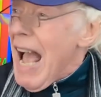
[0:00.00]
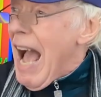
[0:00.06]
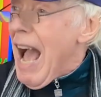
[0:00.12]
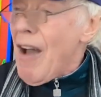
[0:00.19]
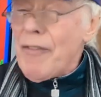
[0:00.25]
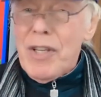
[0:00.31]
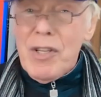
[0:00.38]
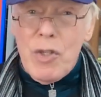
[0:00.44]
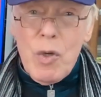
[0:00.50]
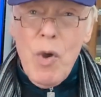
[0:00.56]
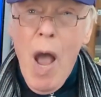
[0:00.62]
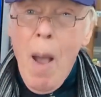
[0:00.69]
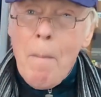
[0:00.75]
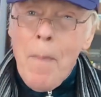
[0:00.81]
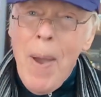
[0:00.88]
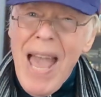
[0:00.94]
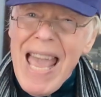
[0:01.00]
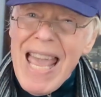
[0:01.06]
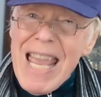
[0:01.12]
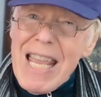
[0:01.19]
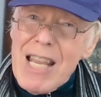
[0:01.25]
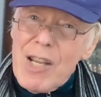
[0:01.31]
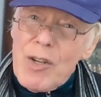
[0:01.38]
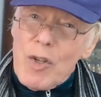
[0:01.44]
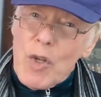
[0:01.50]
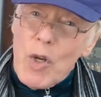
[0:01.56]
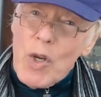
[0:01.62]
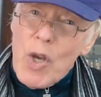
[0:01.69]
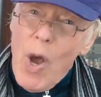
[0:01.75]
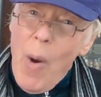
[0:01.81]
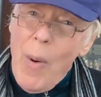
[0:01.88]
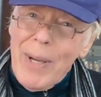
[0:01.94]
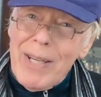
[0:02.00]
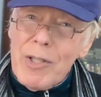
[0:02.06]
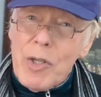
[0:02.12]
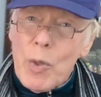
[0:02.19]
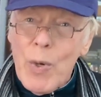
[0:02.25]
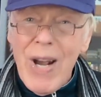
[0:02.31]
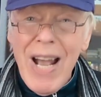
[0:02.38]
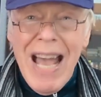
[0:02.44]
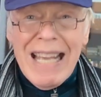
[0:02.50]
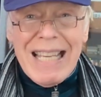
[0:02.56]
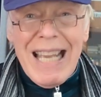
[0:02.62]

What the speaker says: having to pay to go into a